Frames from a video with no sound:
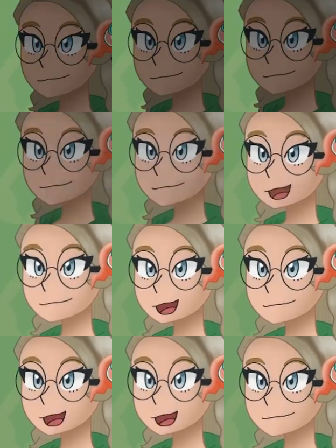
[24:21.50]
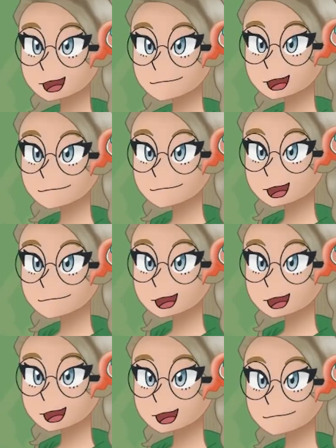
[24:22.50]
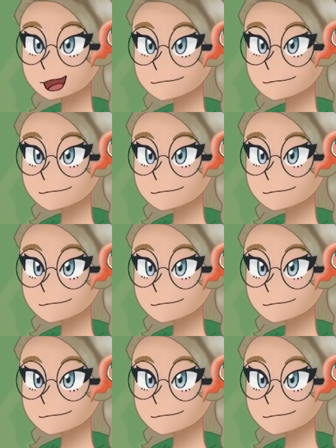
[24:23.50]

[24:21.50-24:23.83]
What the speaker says: Going to get our stance changed into King Shield.